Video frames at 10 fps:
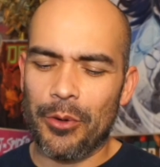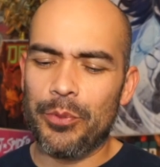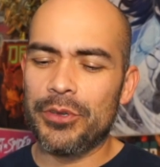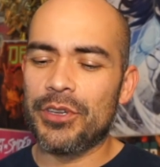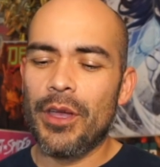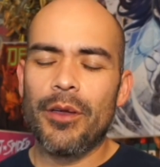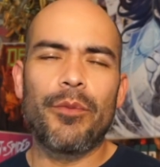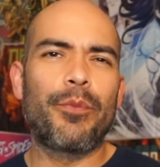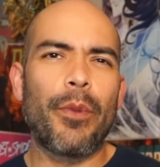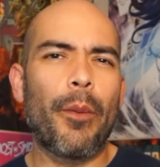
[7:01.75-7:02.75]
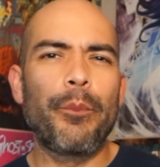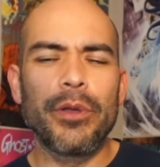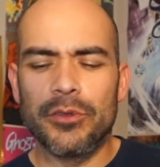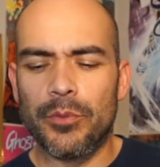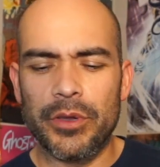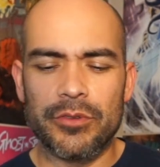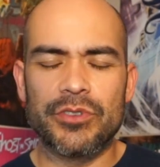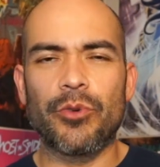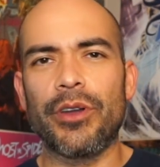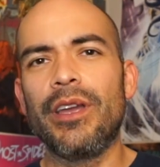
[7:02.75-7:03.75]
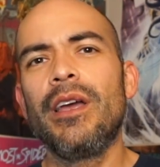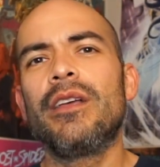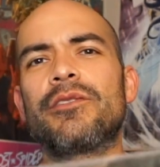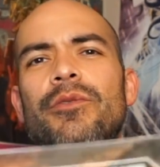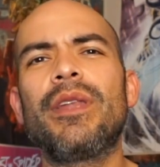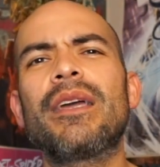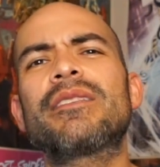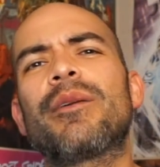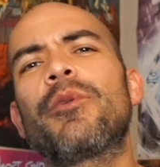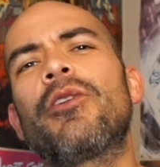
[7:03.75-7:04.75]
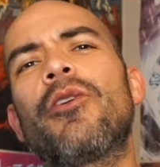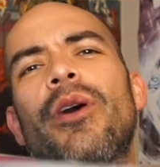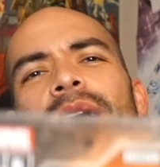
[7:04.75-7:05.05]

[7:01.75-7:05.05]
know, build a bigger story. So next I'm going to go